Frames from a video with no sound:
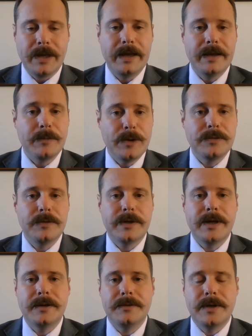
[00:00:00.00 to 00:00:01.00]
In most of the
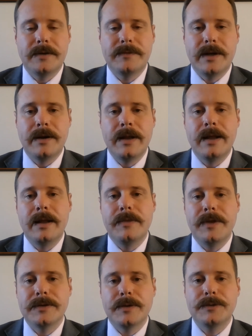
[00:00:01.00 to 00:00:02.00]
cases I've done,
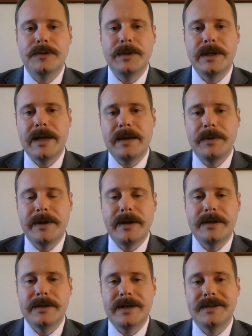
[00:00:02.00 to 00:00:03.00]
there's also been an
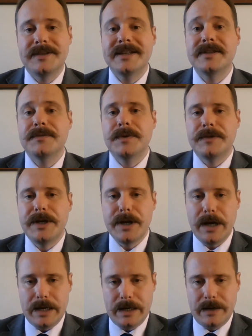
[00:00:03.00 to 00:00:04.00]
application under Section
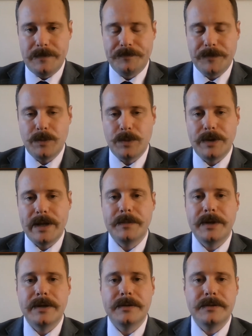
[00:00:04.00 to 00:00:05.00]
59, and what that
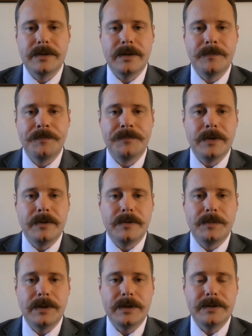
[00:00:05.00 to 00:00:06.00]
means is that
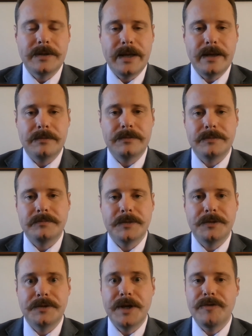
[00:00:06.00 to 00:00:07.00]
the police have
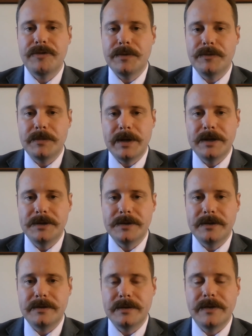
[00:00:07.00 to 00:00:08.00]
secret
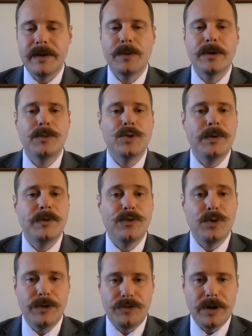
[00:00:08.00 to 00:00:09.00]
information that they want to put
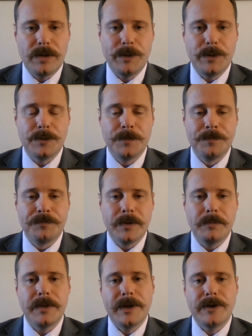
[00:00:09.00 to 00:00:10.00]
before the tribunal
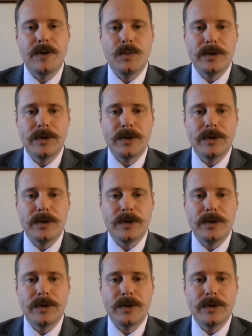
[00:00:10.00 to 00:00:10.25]
but they don't